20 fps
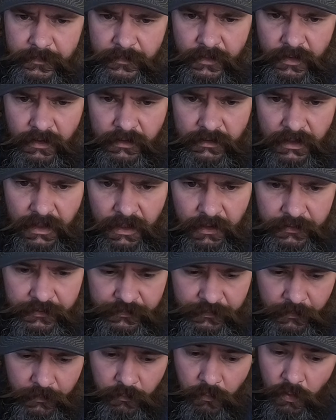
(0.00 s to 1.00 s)

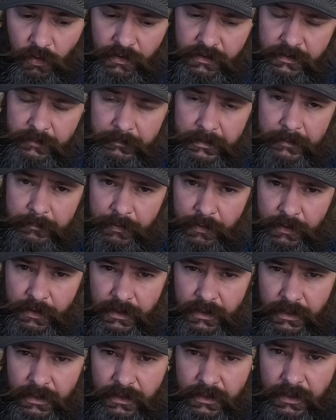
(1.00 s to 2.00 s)
allows for wood to be put
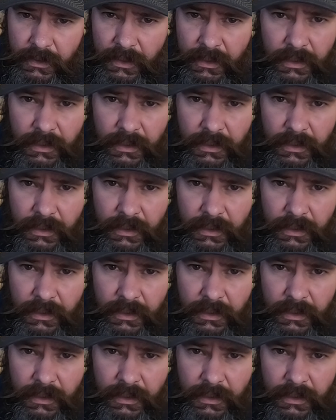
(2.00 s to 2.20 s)
in